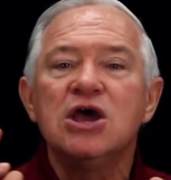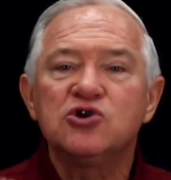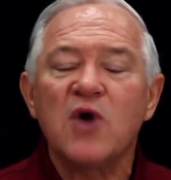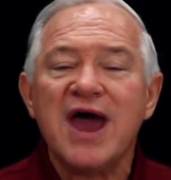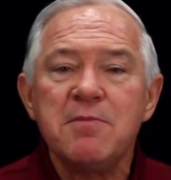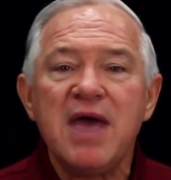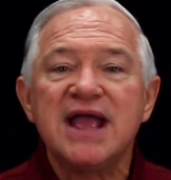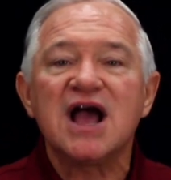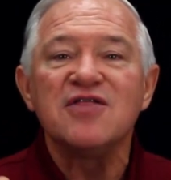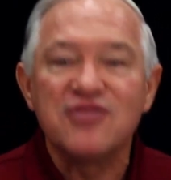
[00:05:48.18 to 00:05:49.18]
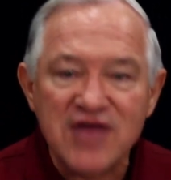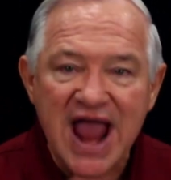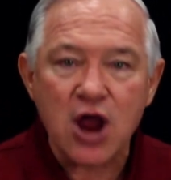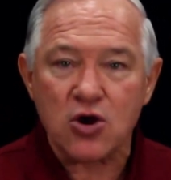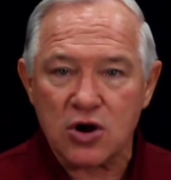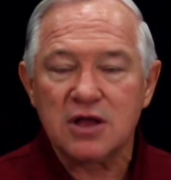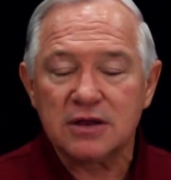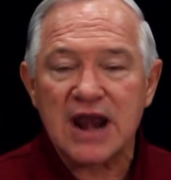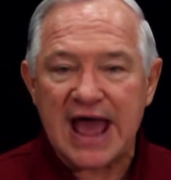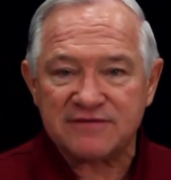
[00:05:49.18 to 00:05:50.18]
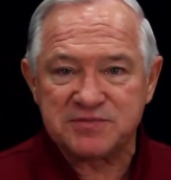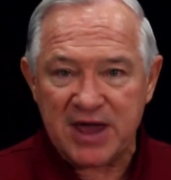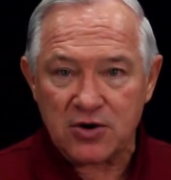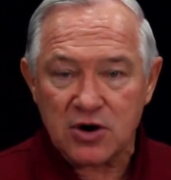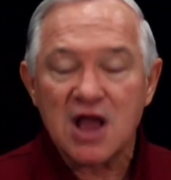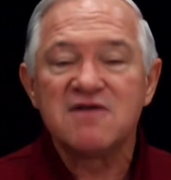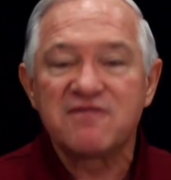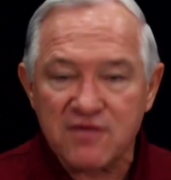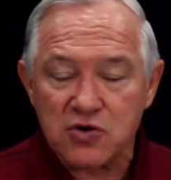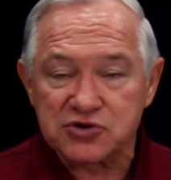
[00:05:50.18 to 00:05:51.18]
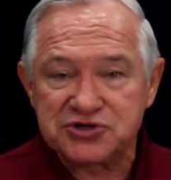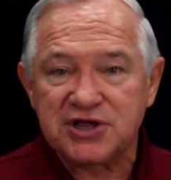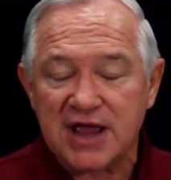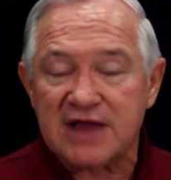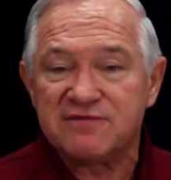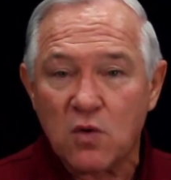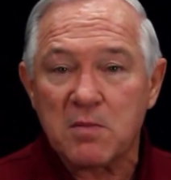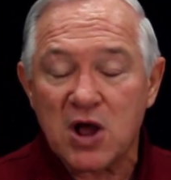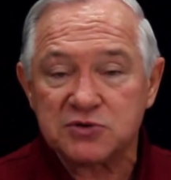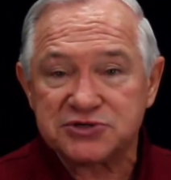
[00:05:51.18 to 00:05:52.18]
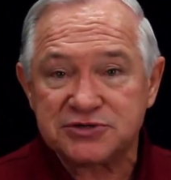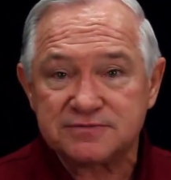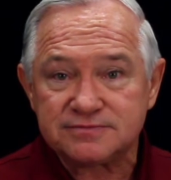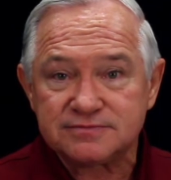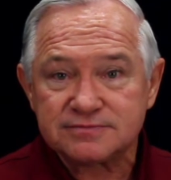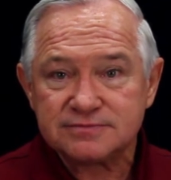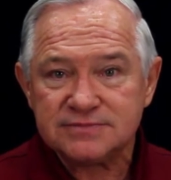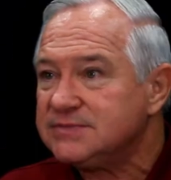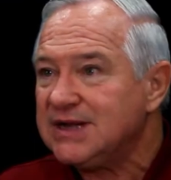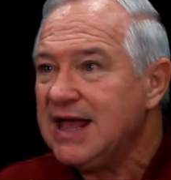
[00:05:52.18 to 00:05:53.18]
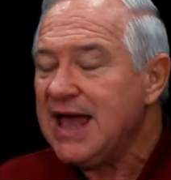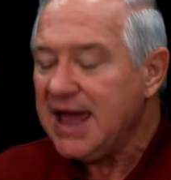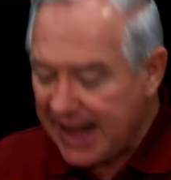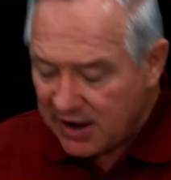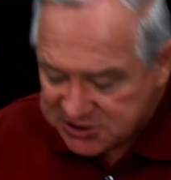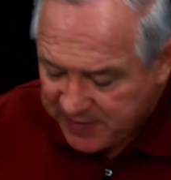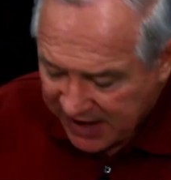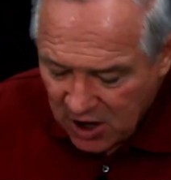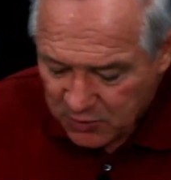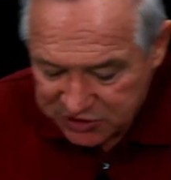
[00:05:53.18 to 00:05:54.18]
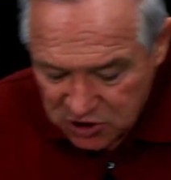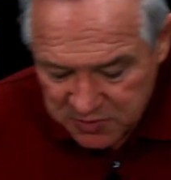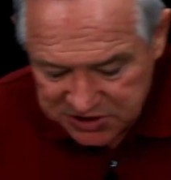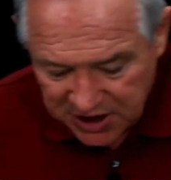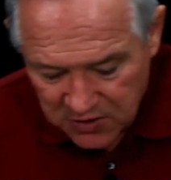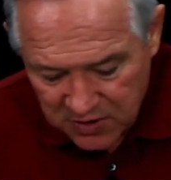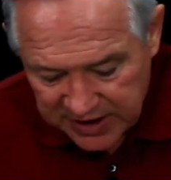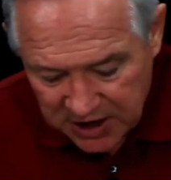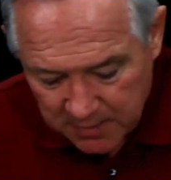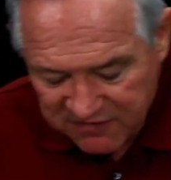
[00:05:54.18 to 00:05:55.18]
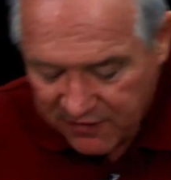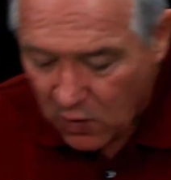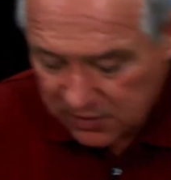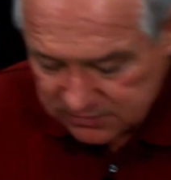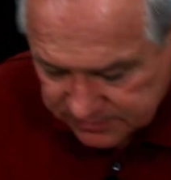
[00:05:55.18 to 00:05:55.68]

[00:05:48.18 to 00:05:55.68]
Try to make their lives better first and foremost. Now let's pick up with new material in number four.